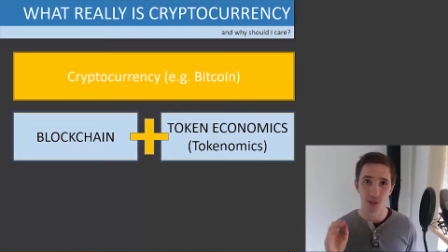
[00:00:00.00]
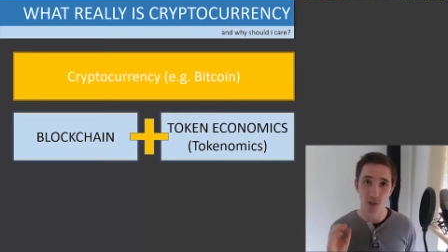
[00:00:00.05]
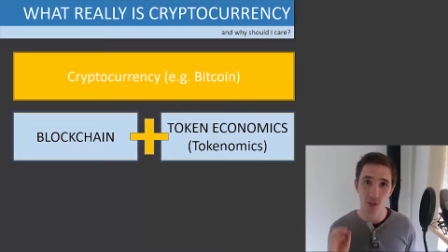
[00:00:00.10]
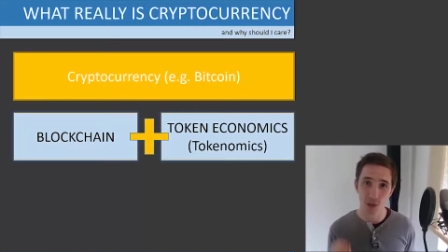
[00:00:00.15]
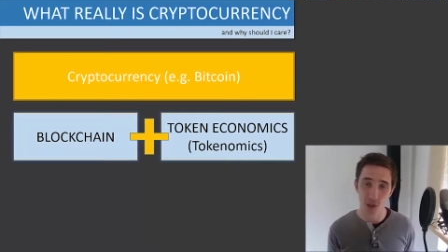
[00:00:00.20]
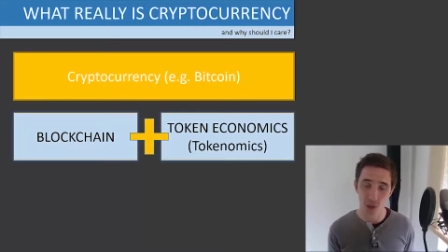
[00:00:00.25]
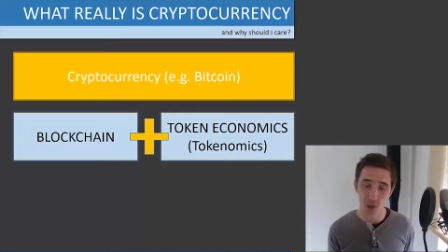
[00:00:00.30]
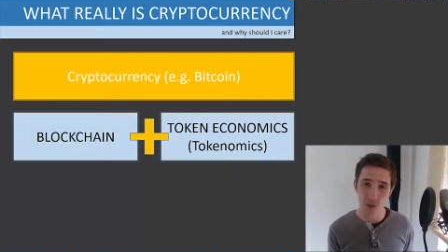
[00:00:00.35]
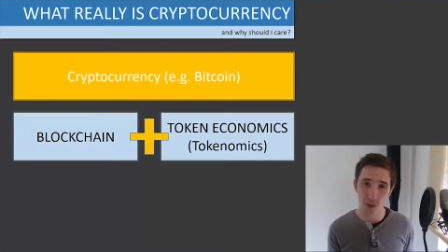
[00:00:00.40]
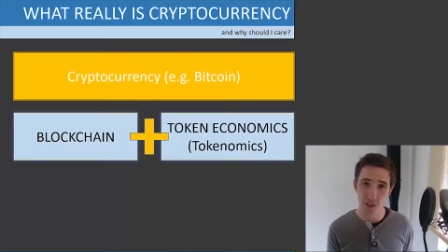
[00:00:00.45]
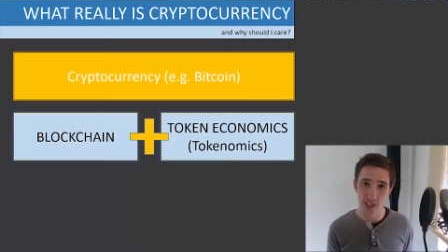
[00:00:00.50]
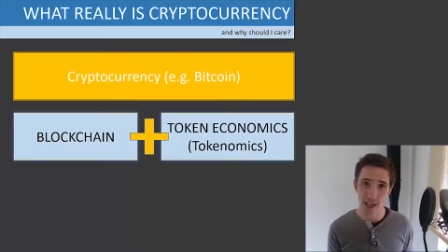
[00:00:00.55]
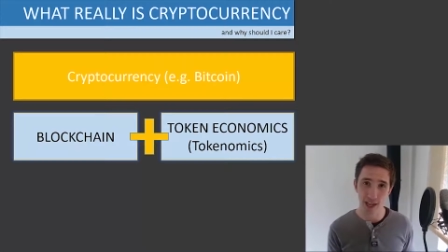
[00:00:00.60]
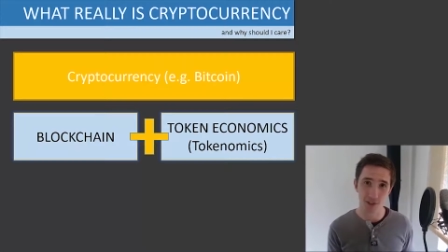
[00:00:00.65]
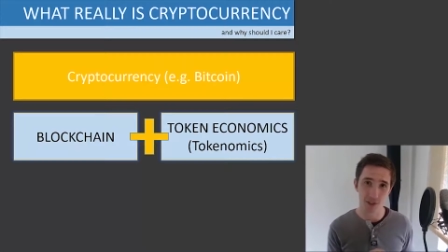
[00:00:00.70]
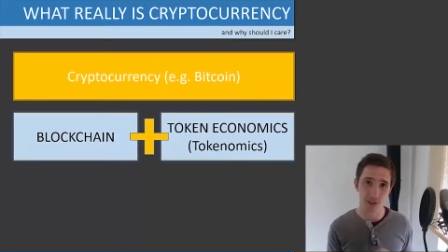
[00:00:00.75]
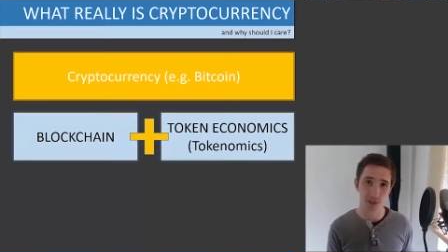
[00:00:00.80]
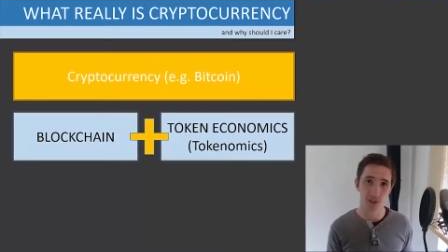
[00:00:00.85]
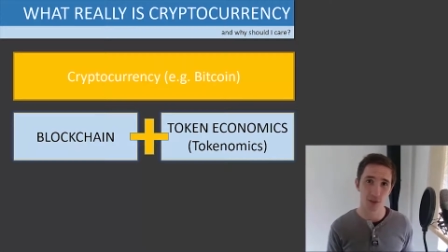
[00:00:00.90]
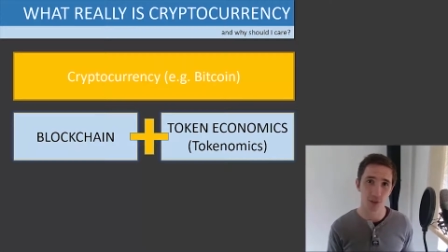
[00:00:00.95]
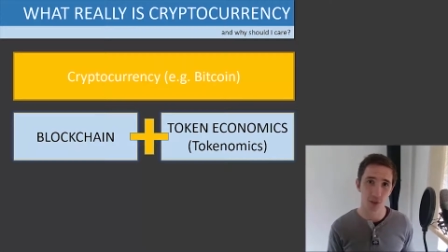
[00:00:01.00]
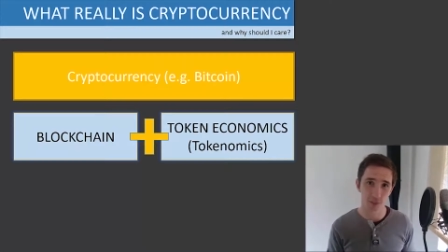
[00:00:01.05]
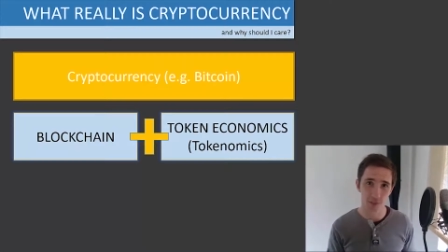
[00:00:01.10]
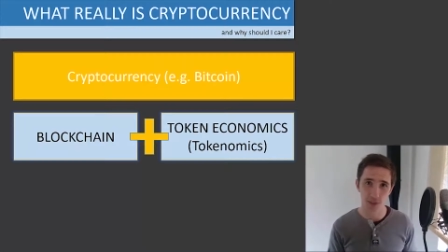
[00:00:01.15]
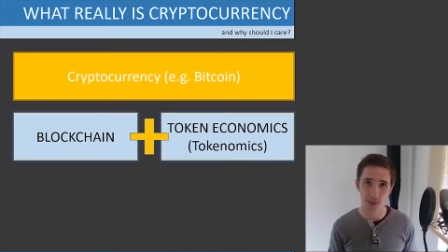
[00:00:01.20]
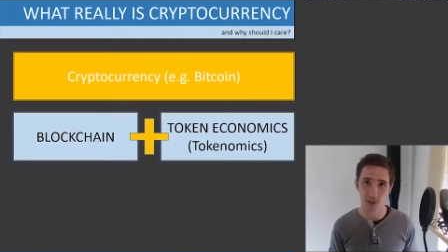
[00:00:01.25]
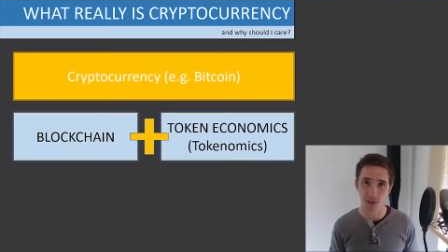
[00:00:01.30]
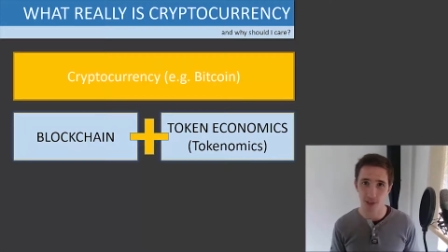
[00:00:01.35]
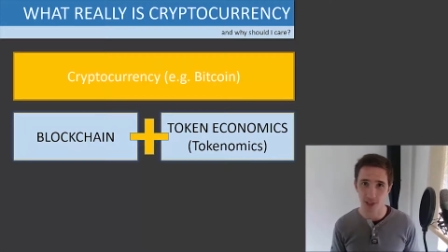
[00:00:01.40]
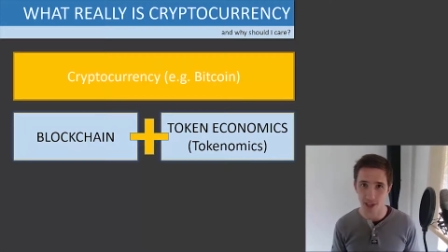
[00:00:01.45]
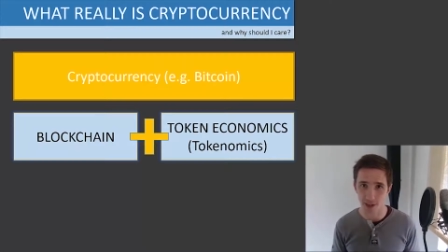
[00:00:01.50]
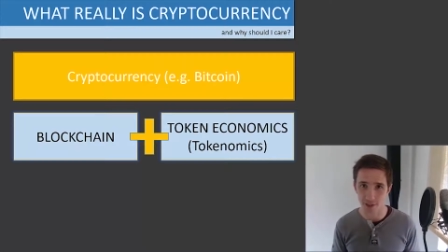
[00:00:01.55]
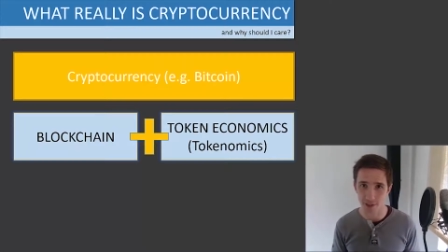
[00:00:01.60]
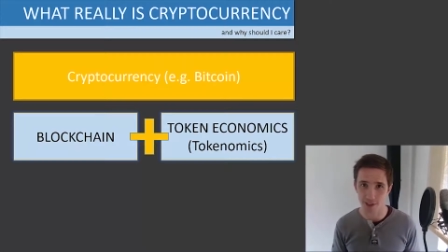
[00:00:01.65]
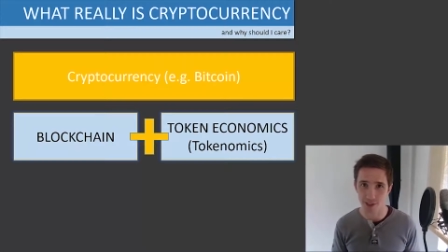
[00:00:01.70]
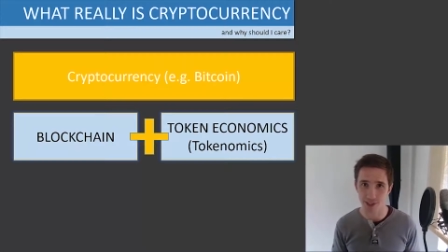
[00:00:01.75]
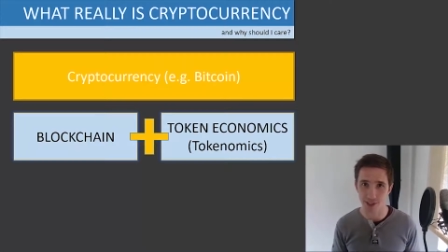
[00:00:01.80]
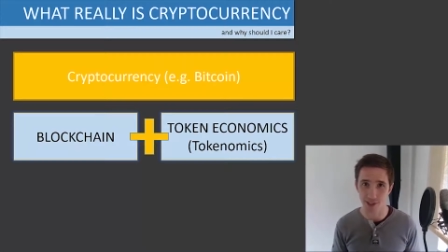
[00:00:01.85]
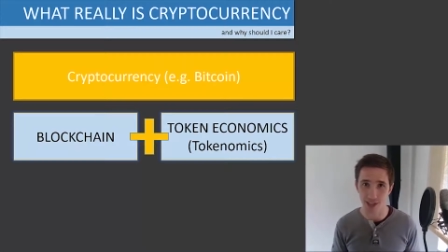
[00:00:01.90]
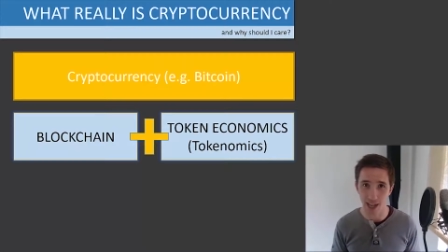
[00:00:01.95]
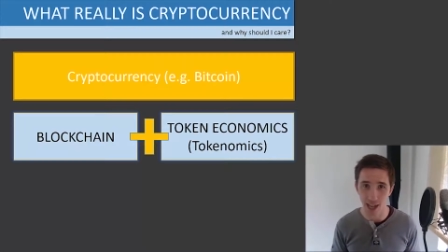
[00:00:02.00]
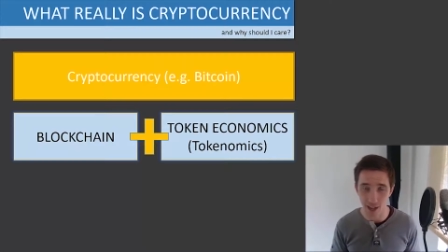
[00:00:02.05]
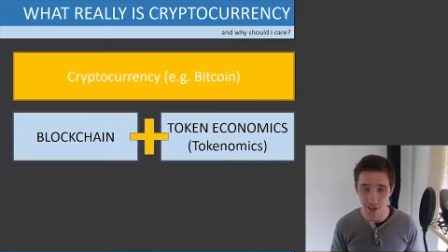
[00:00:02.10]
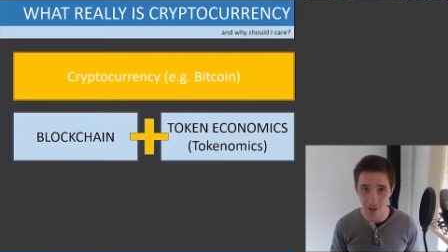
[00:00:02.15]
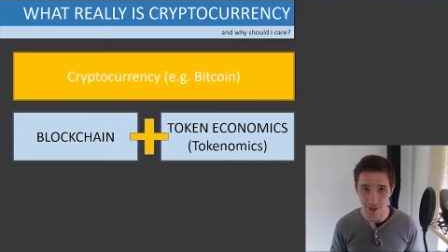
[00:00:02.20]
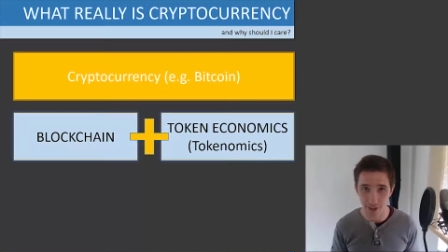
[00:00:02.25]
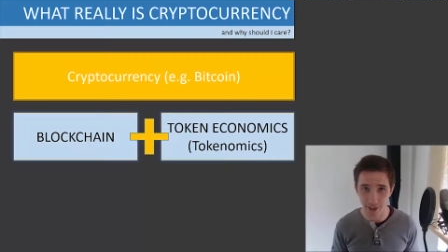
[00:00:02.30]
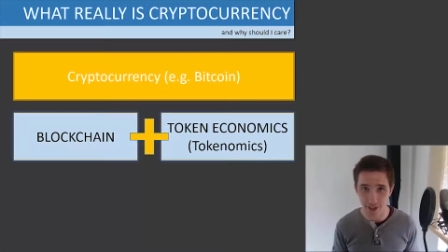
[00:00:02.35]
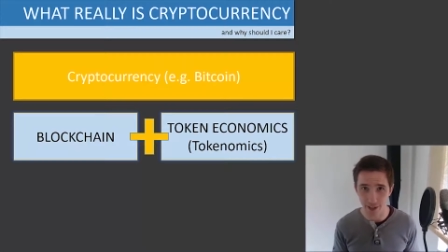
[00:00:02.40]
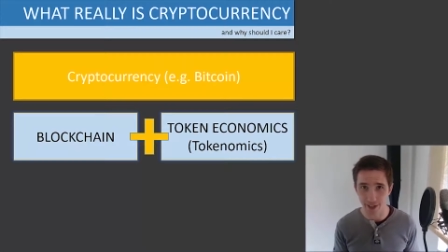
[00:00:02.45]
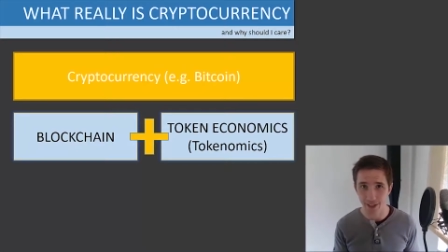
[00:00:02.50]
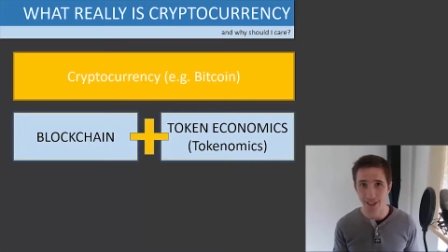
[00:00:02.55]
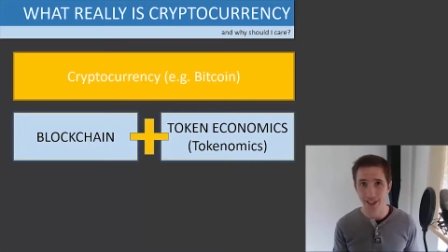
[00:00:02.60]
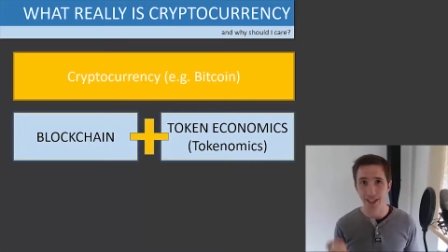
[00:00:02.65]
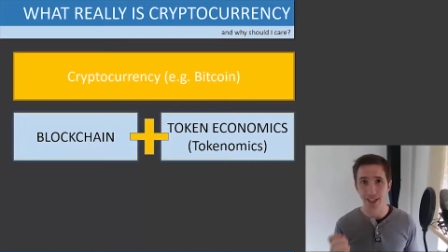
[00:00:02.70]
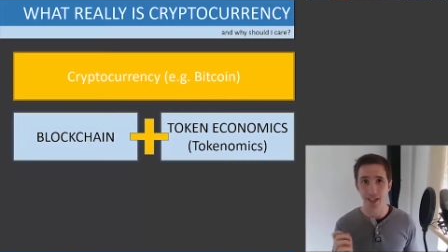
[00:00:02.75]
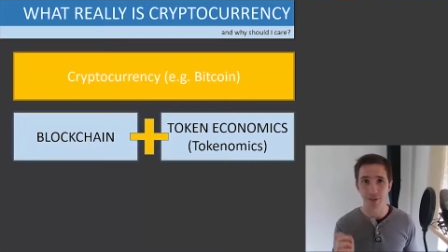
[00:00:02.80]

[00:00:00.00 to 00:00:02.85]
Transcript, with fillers: to two thousand cryptocurrencies out there.